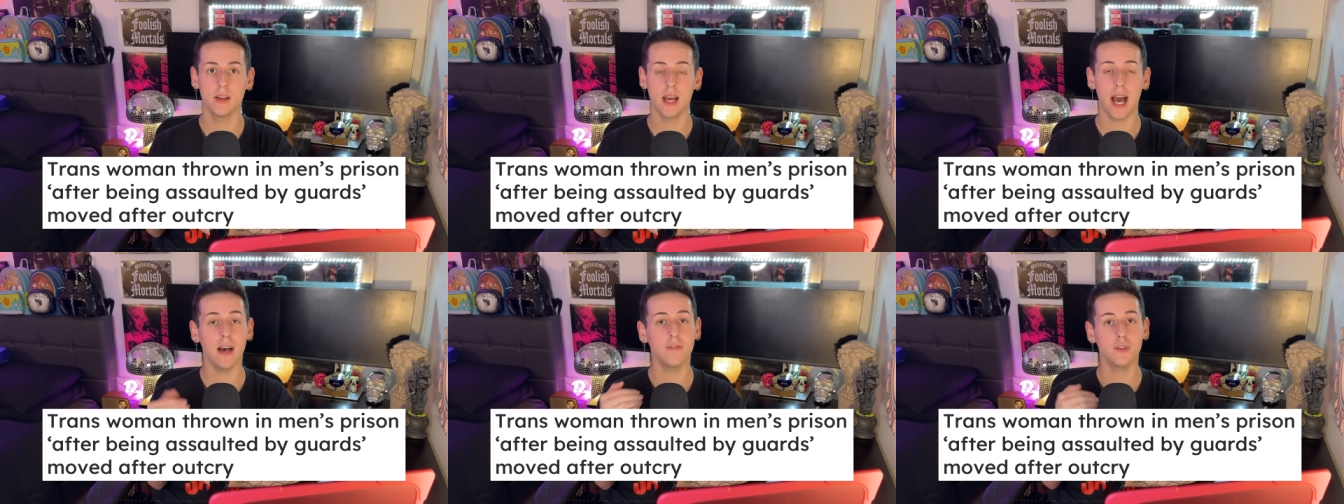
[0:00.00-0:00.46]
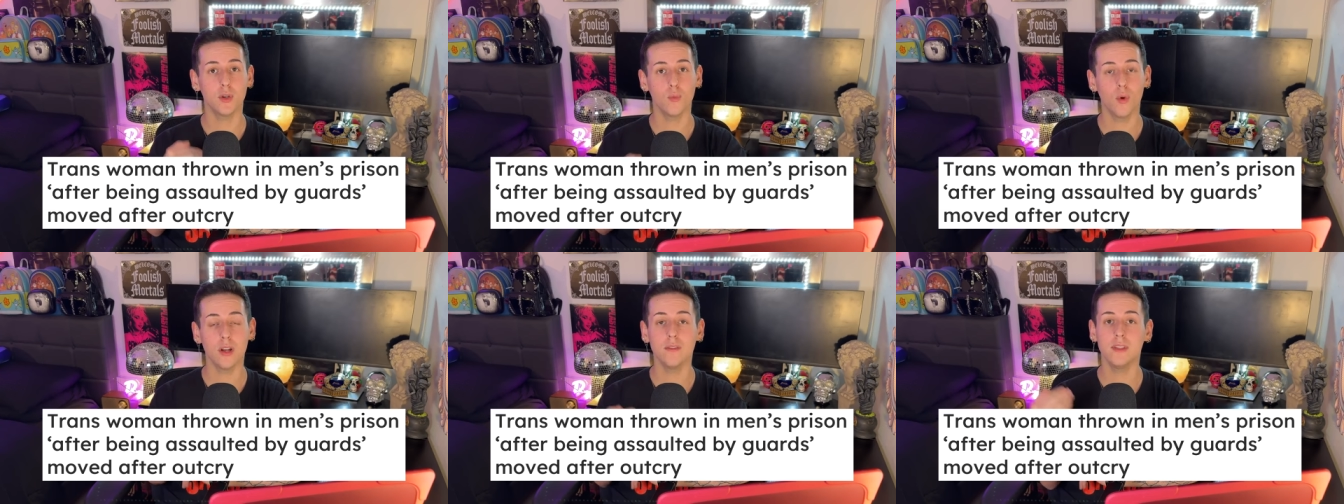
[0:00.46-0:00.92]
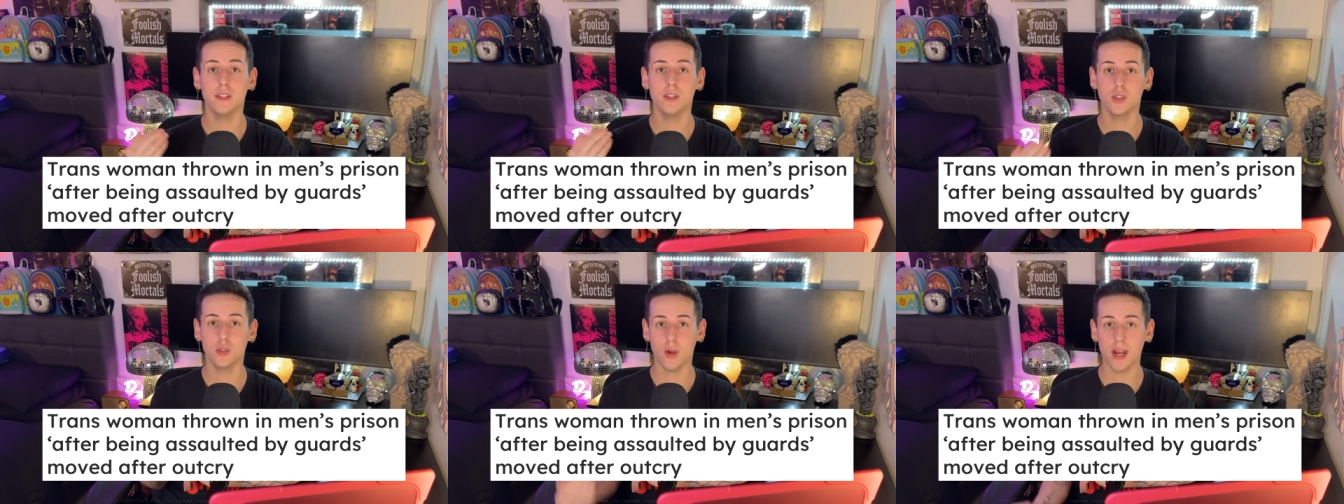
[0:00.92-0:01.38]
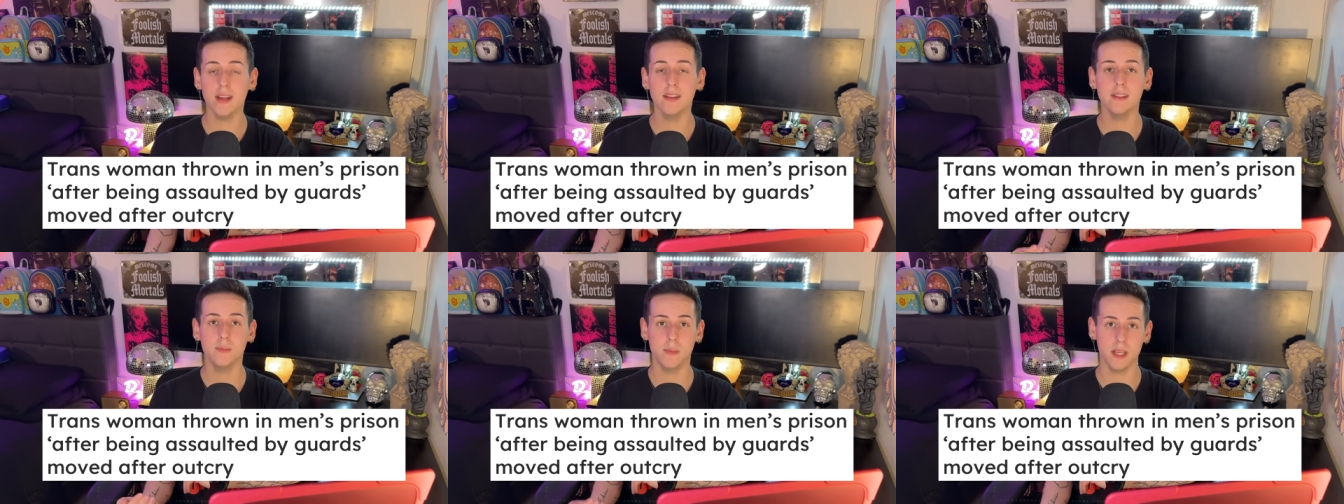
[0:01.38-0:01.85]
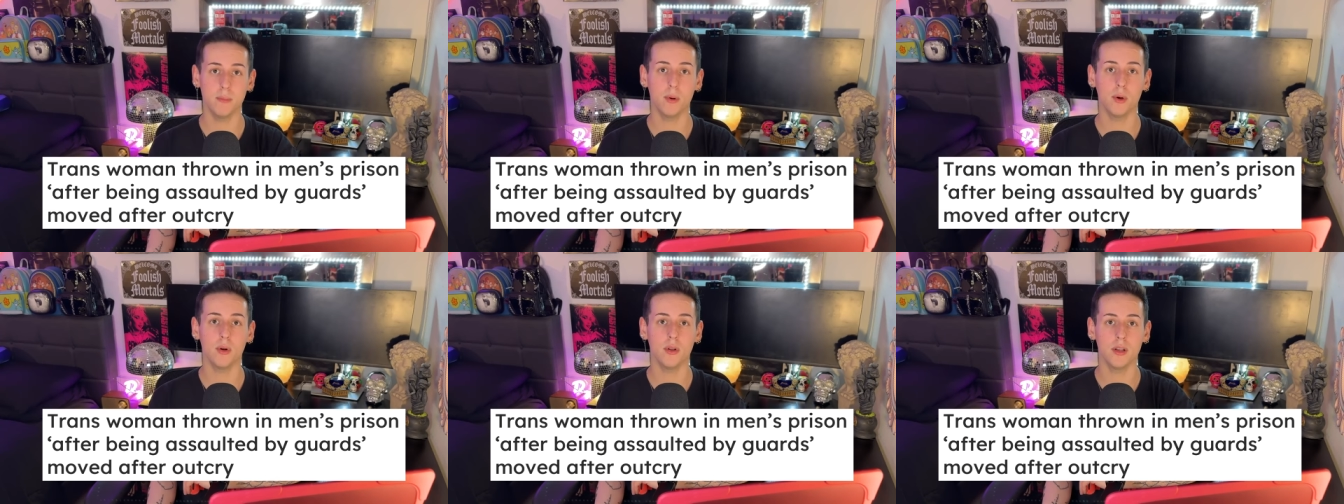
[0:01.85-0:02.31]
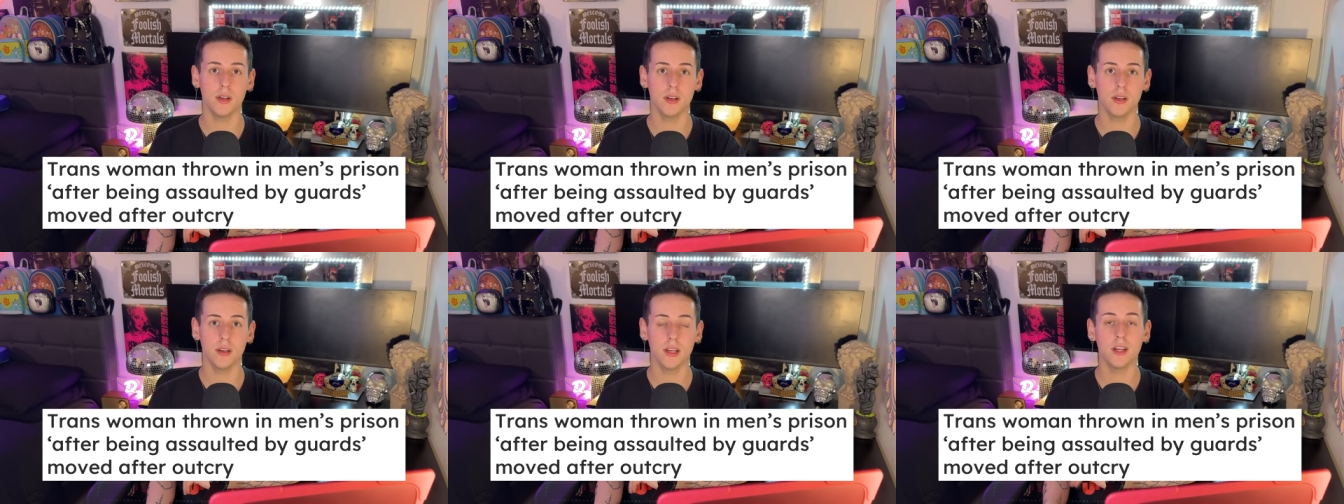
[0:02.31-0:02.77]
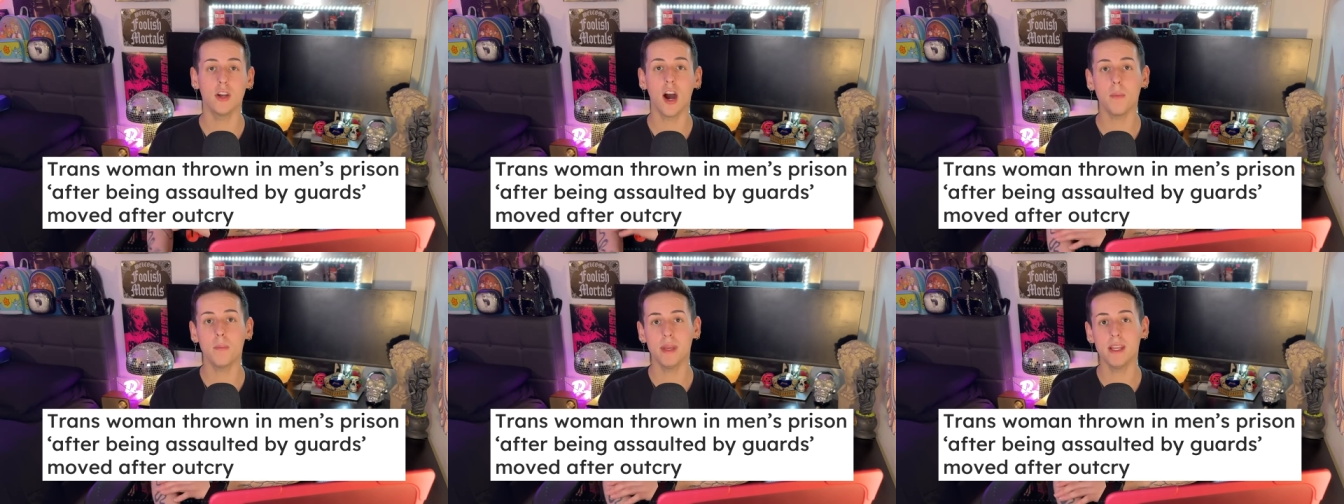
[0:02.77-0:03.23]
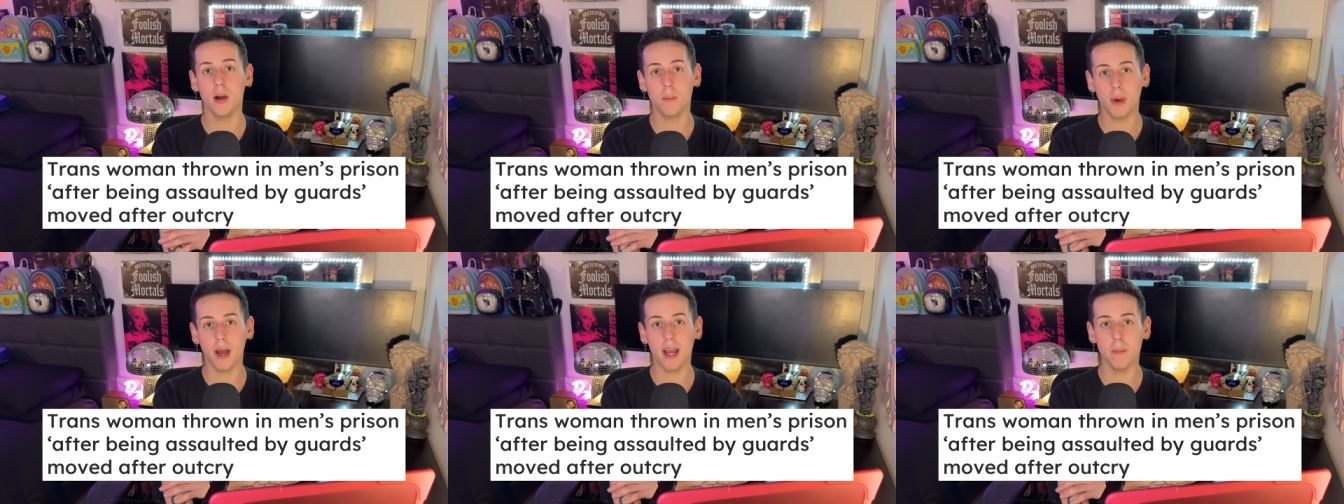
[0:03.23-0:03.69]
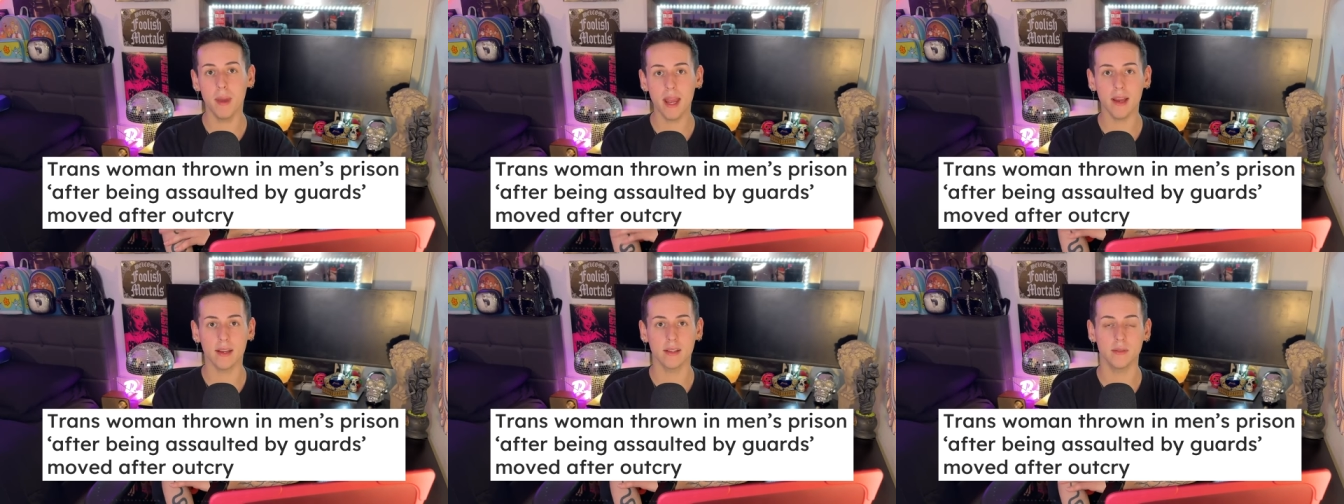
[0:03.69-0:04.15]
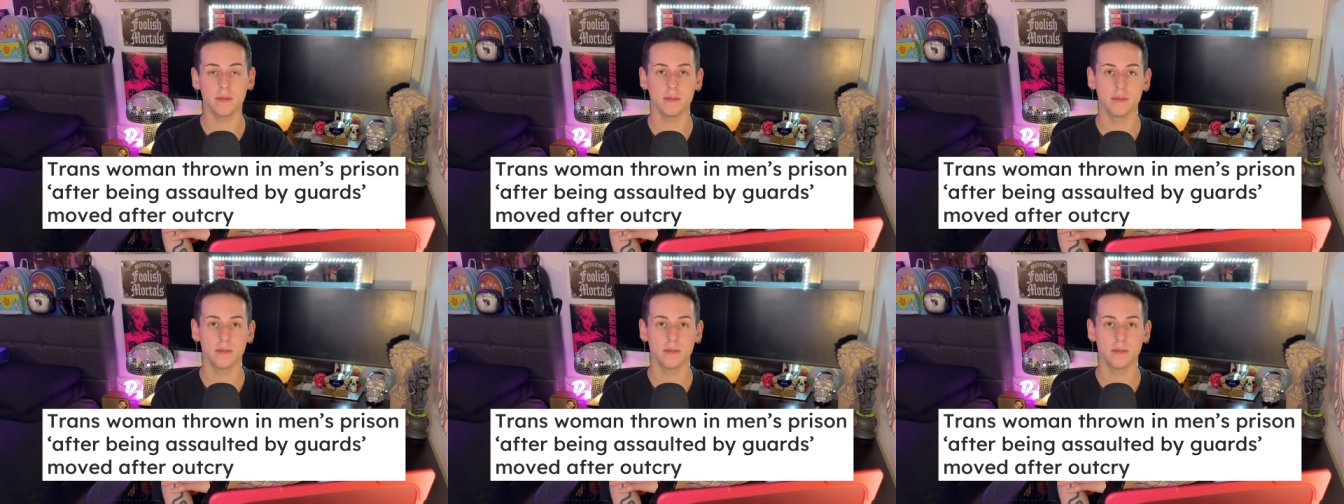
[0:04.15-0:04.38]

after one of the trans people got beat up by a man.